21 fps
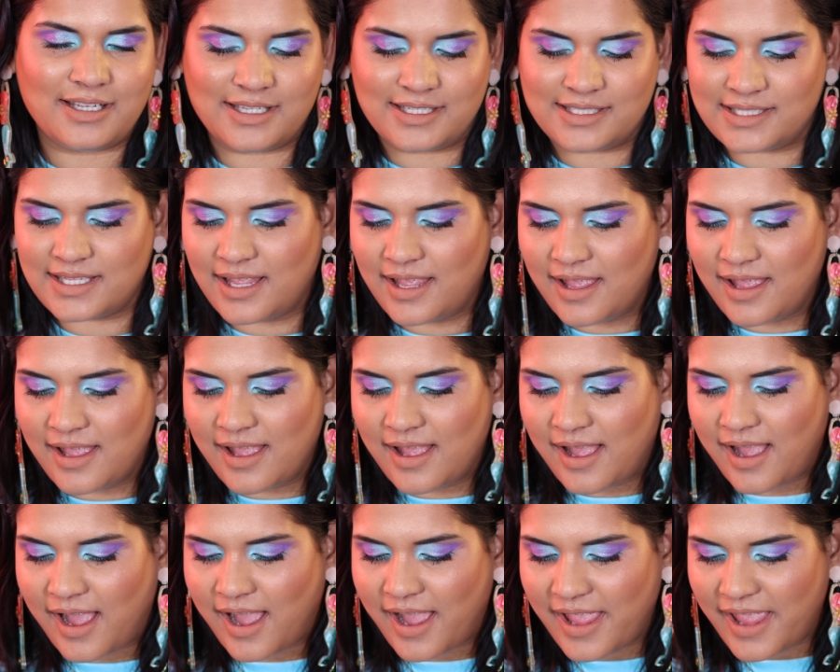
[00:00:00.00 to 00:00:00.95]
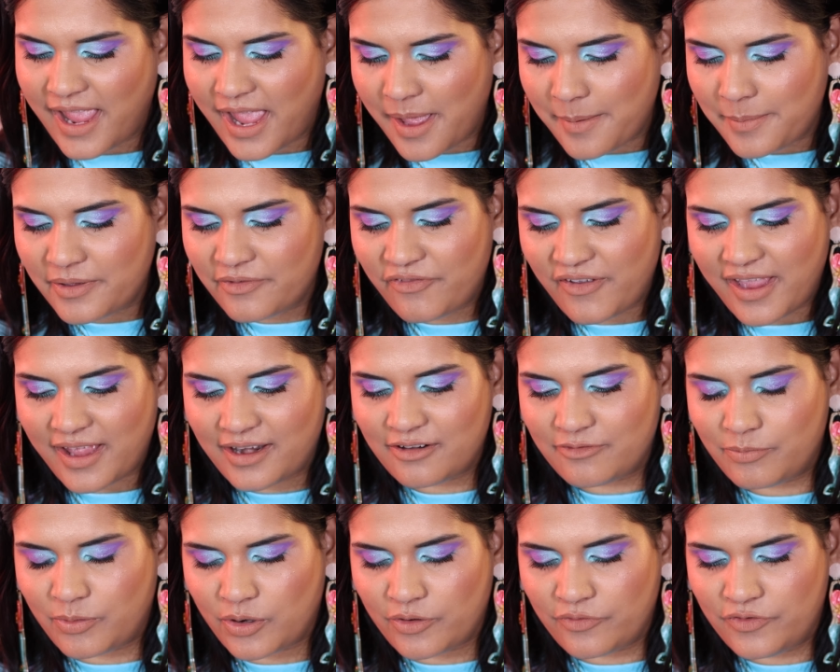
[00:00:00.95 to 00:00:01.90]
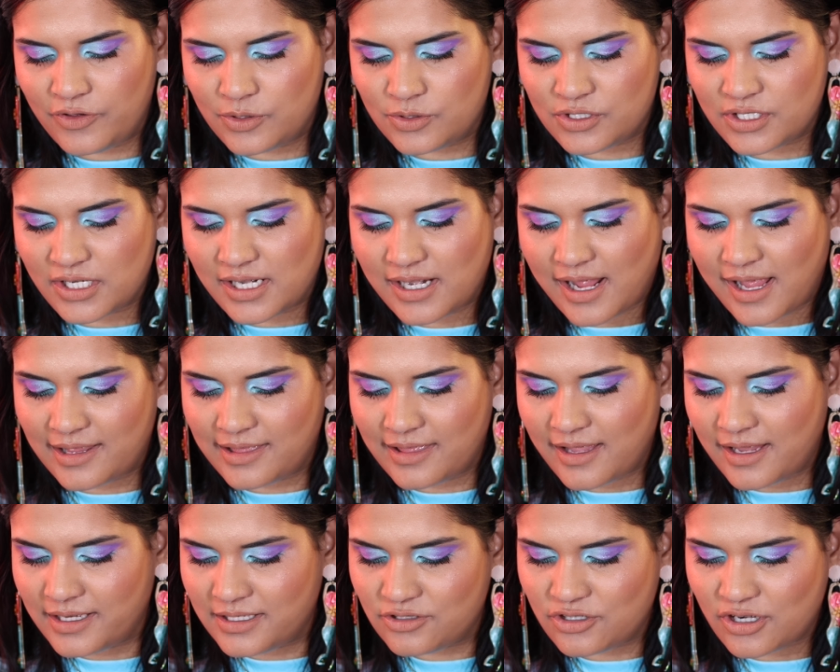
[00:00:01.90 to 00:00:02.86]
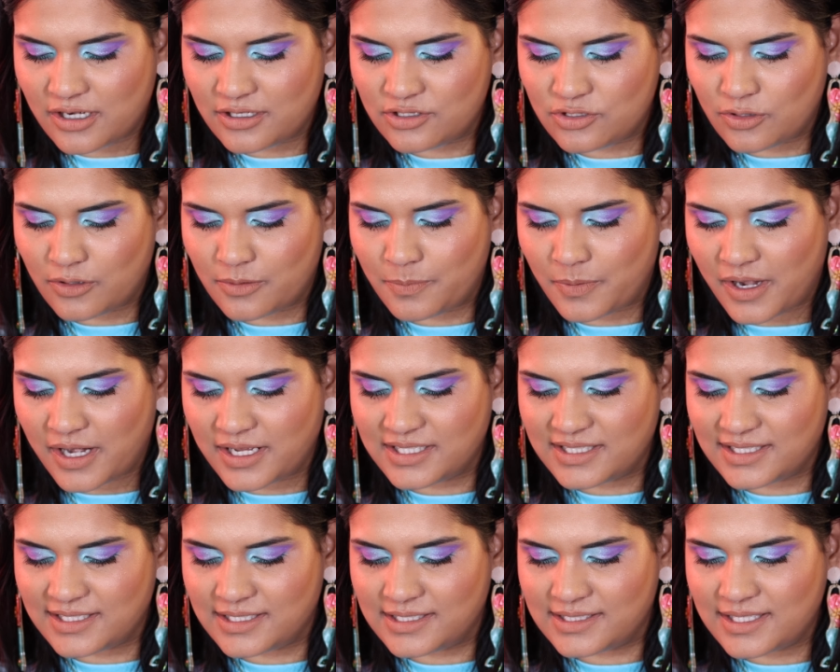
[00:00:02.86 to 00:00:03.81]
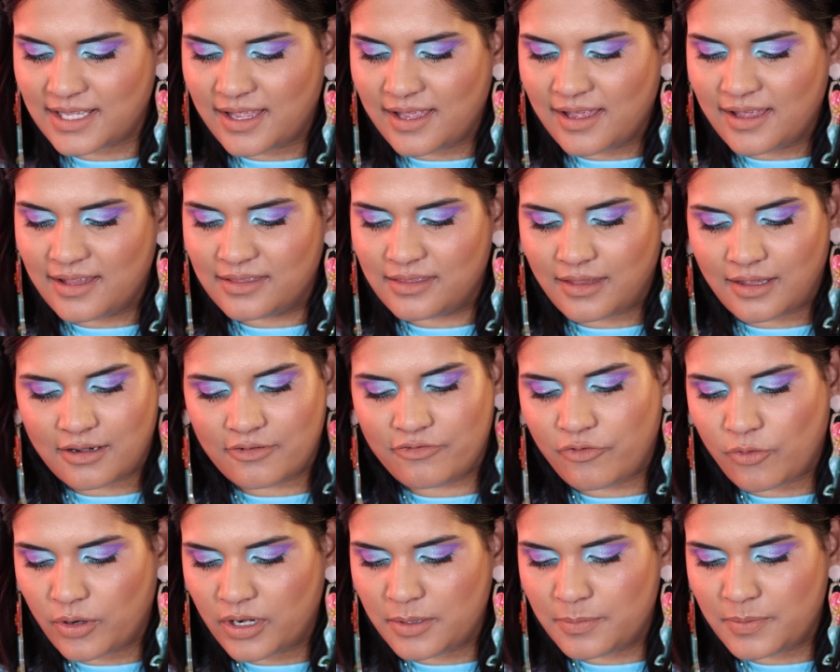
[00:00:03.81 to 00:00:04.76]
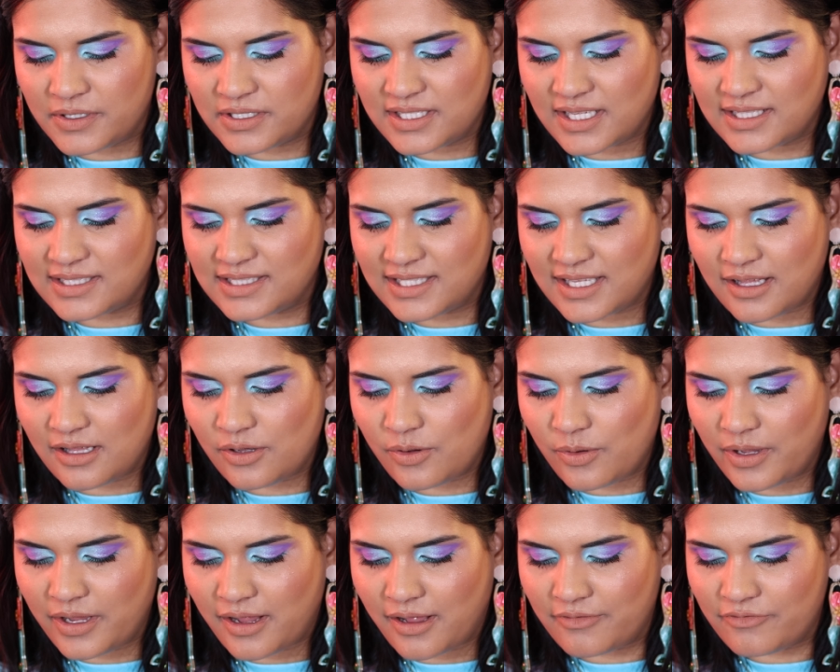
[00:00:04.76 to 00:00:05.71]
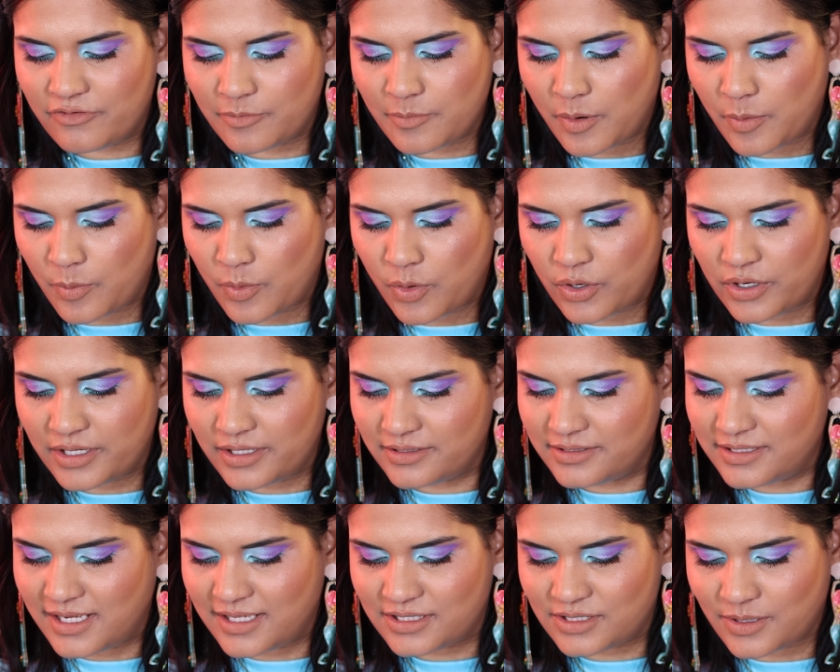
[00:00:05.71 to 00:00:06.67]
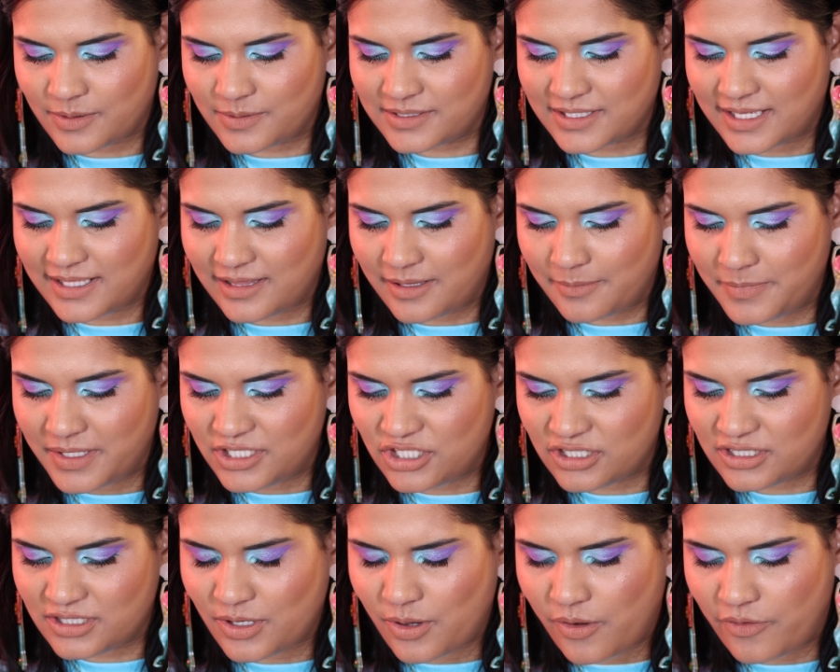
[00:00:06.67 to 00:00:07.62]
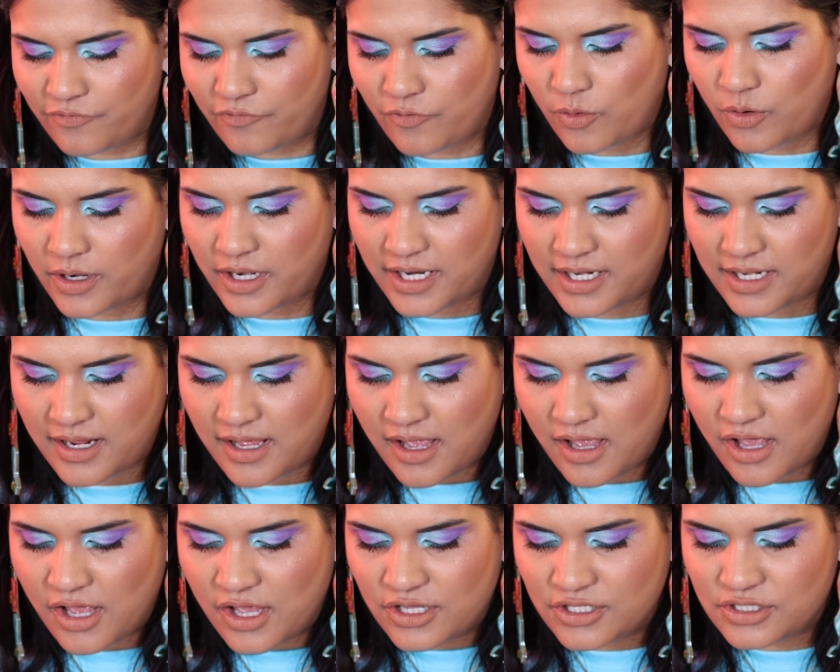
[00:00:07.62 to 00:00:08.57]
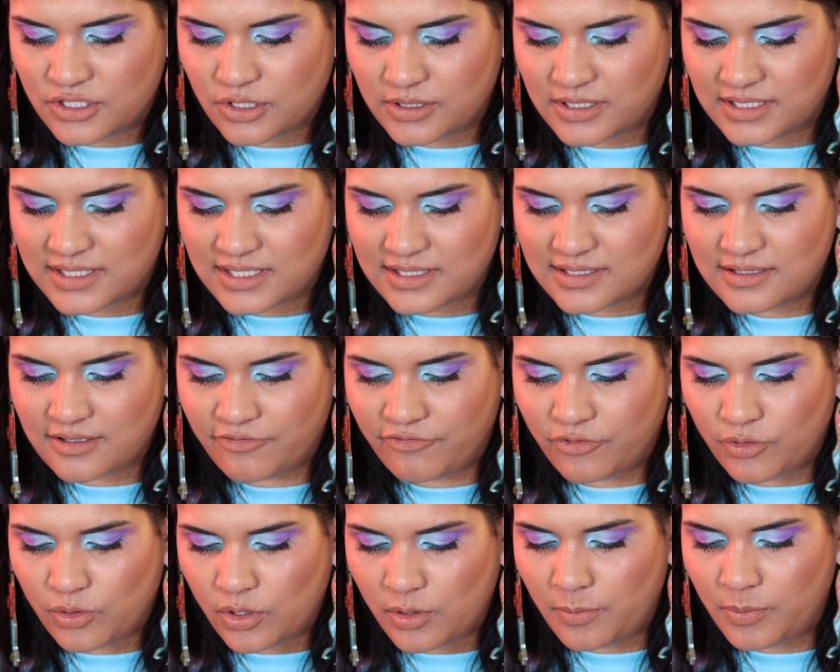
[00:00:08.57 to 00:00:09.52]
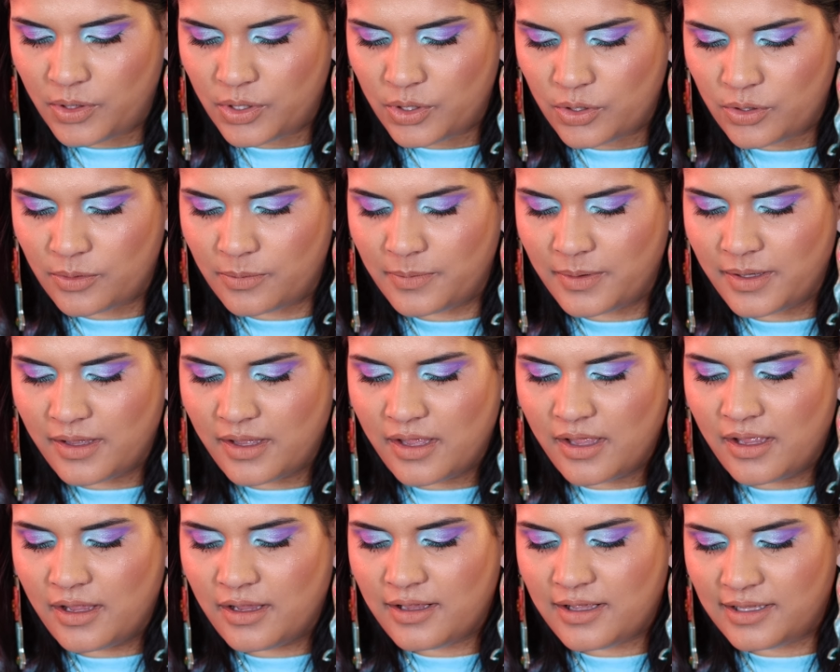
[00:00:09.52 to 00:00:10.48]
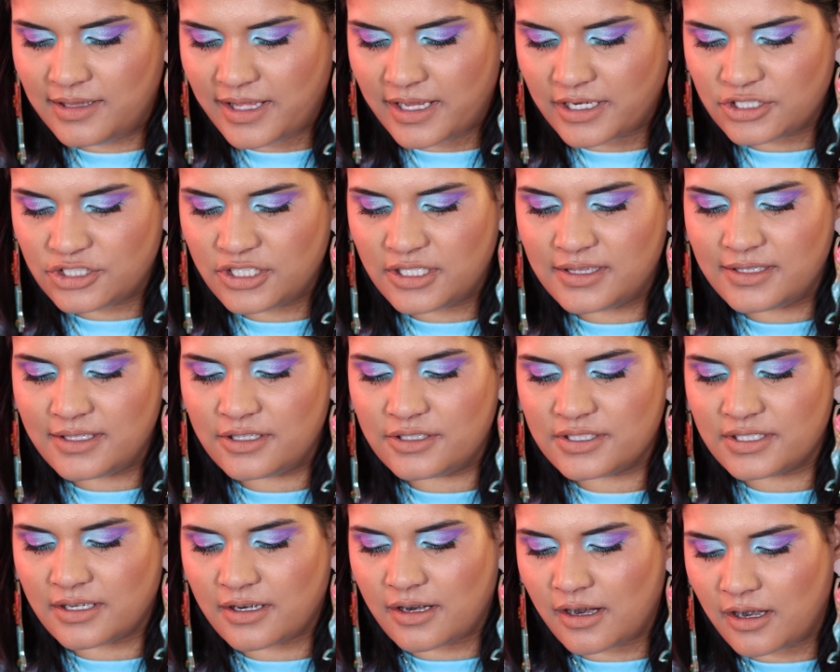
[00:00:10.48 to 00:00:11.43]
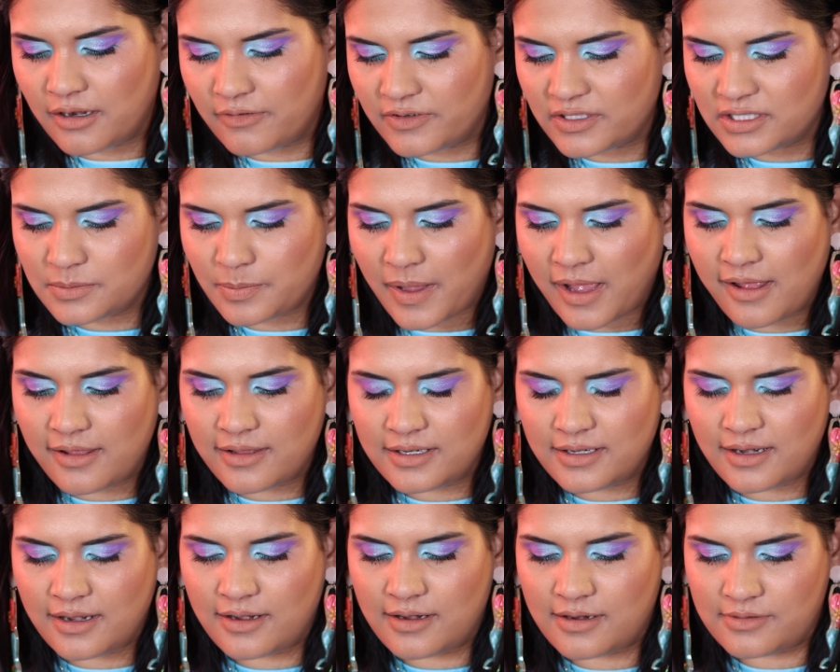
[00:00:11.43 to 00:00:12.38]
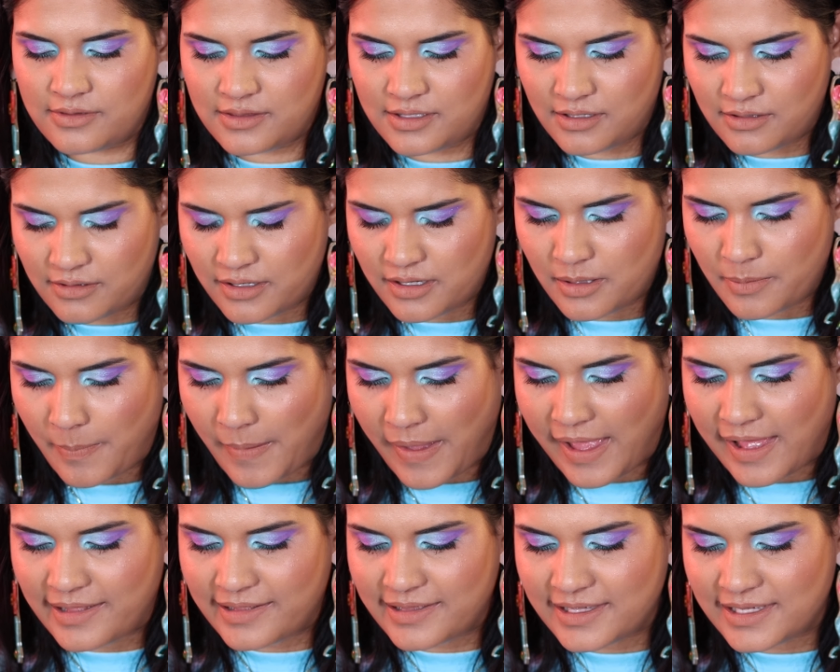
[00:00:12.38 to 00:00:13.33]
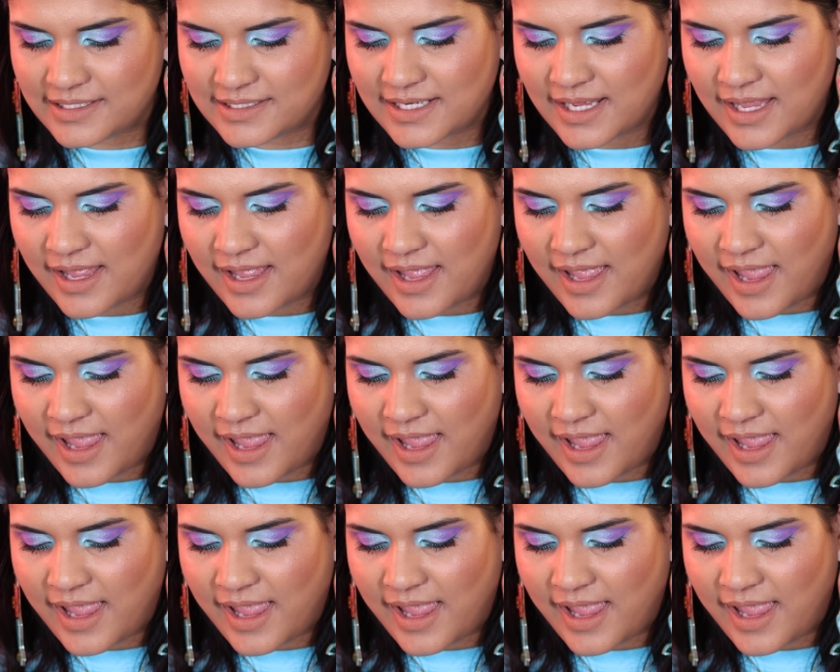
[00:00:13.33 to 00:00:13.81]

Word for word: because I am a fan of Profusion. I like drugstore prices. They had a forty percent sale going on for Memorial Day, so I was like, let me just go for it. So this is the Full Bloom collection. There's a Harvest palette and an Ethereal palette.